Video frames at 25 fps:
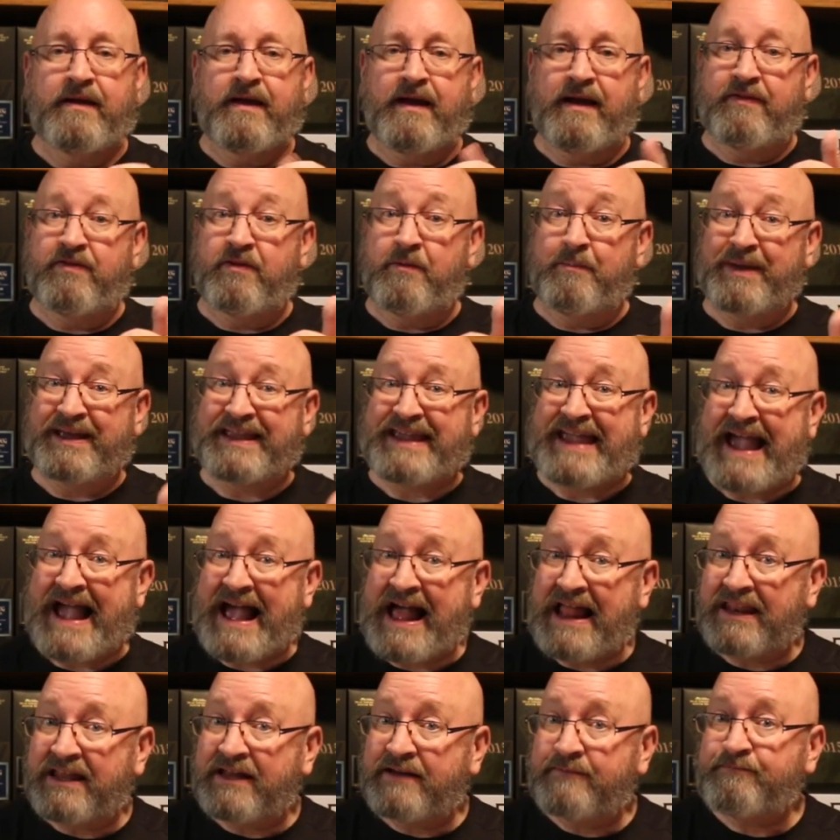uh, the
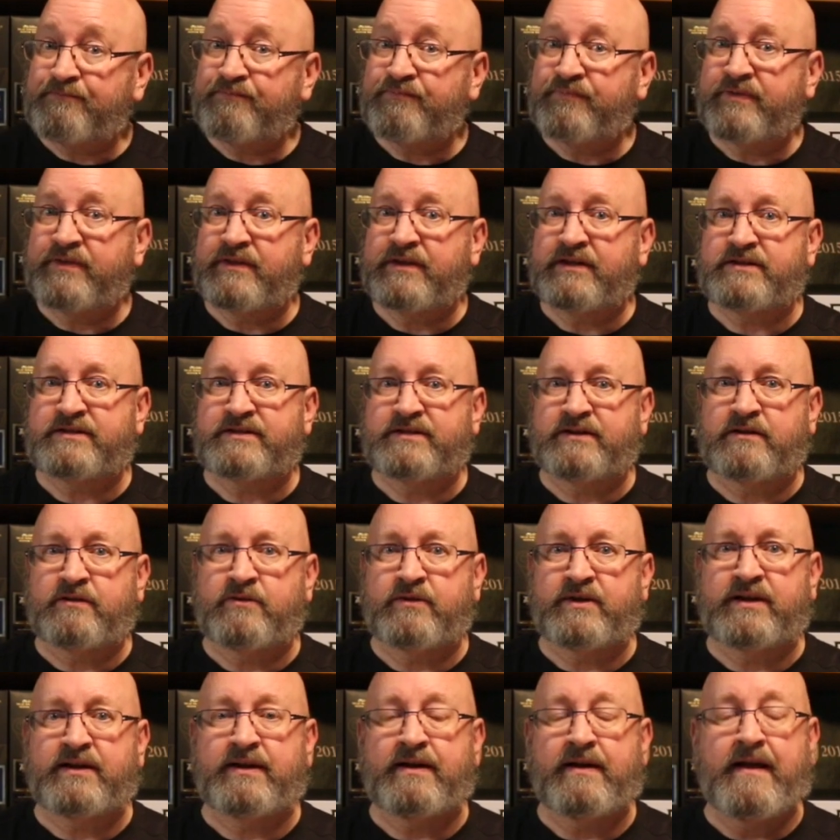Macallan
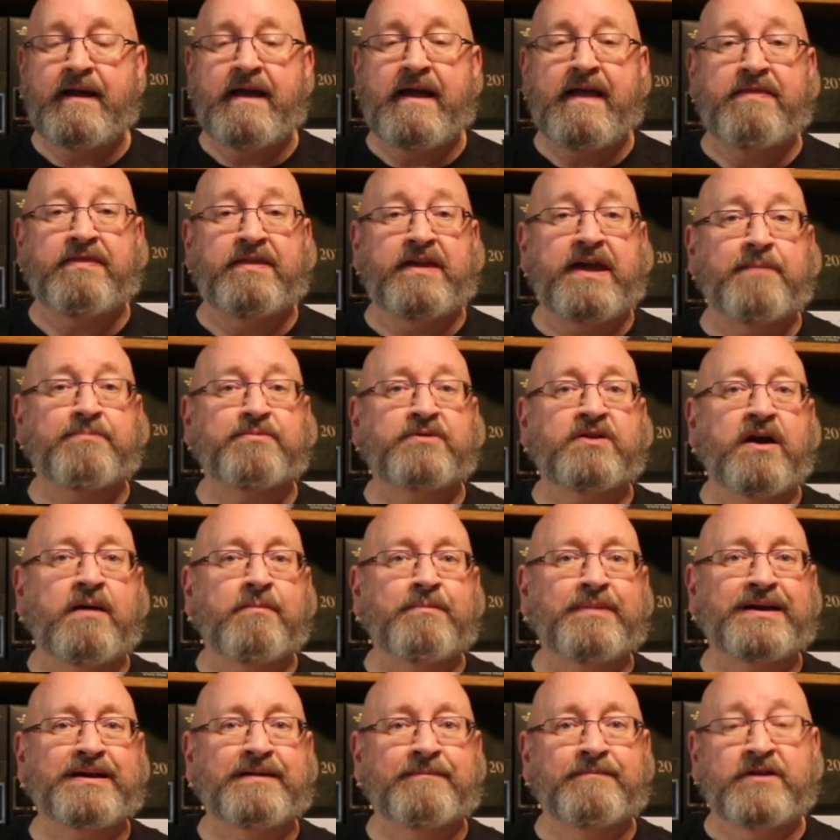Distillery and the
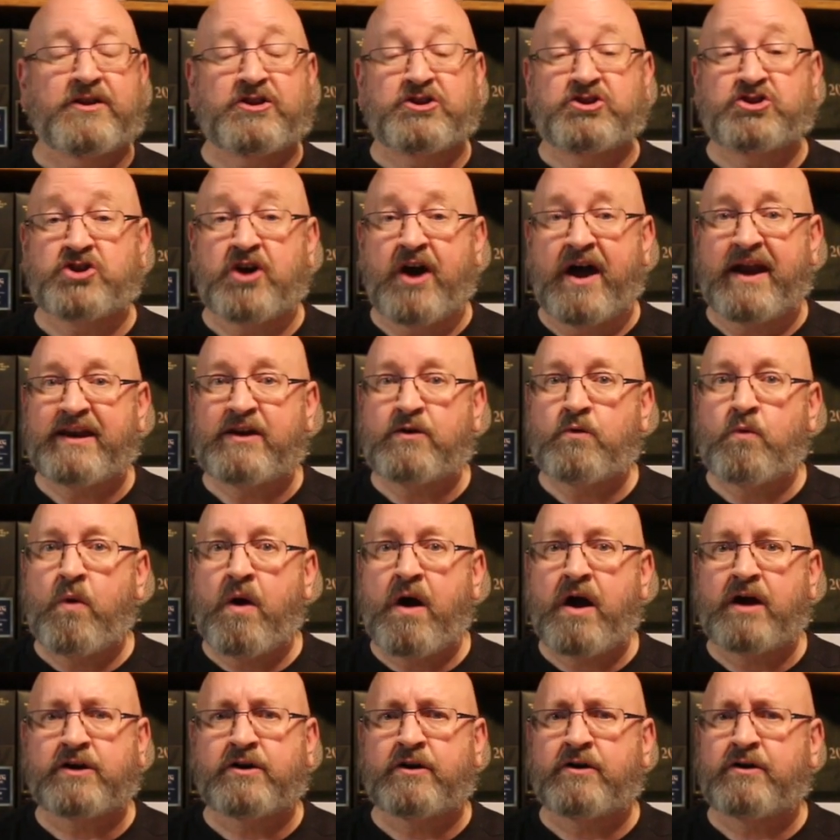upcoming Johnnie
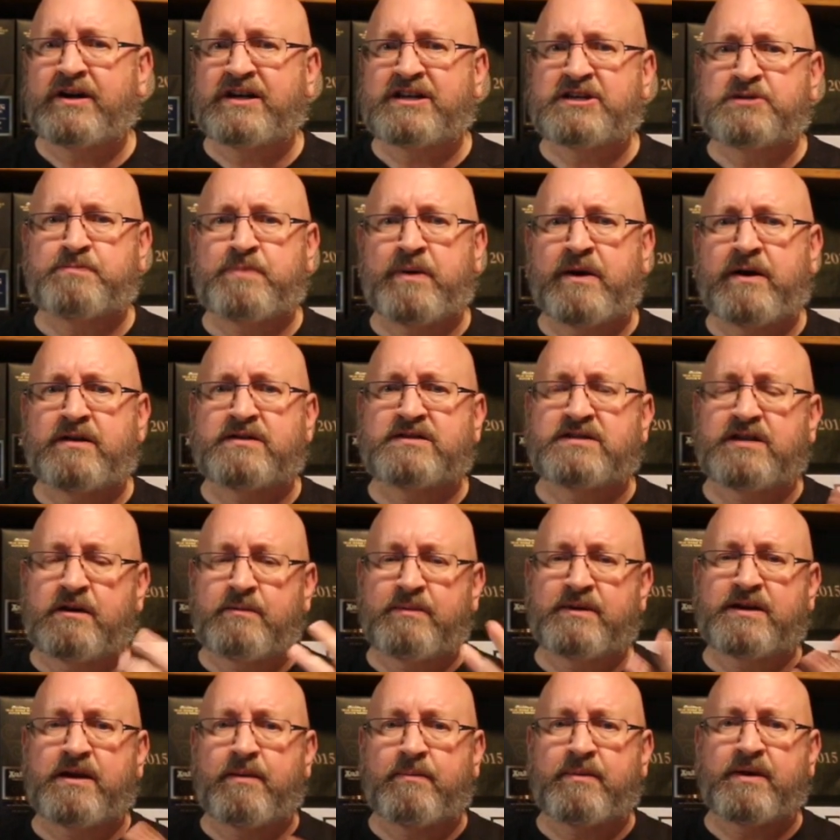Walker experience
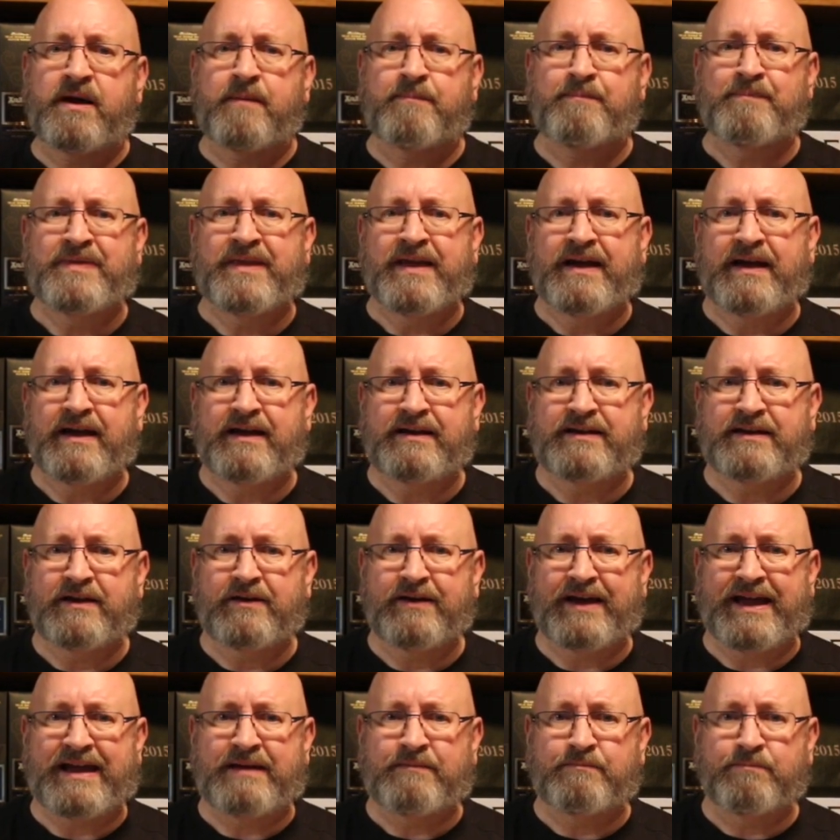that'll be coming up uh,
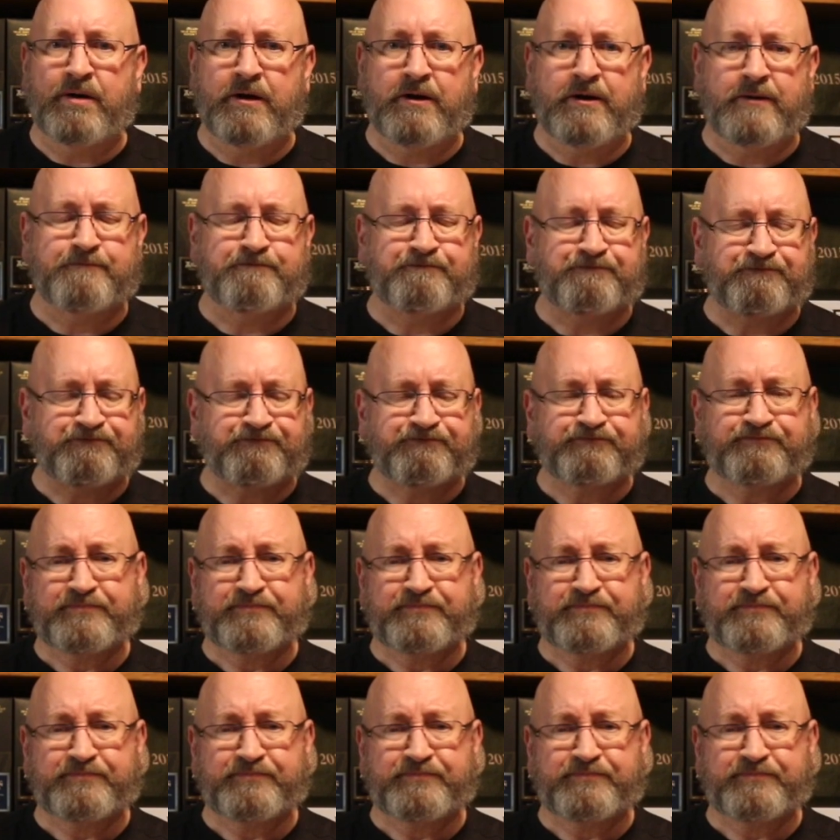near Edinburgh,